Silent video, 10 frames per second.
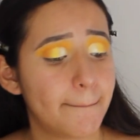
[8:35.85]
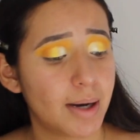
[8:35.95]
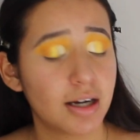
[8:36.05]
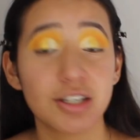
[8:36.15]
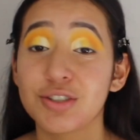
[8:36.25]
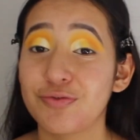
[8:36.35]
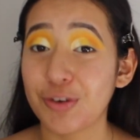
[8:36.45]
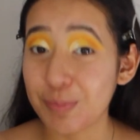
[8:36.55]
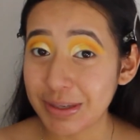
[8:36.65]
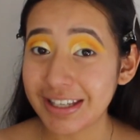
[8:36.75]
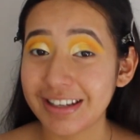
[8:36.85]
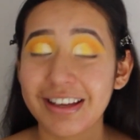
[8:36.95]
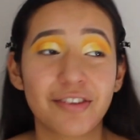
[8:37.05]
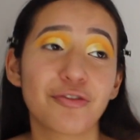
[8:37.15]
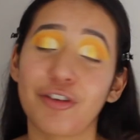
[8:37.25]
But for me
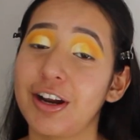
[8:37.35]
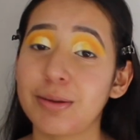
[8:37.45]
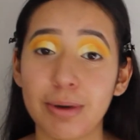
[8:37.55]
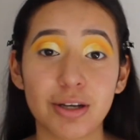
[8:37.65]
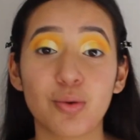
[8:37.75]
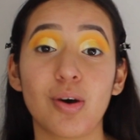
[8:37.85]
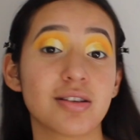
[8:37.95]
and for anybody who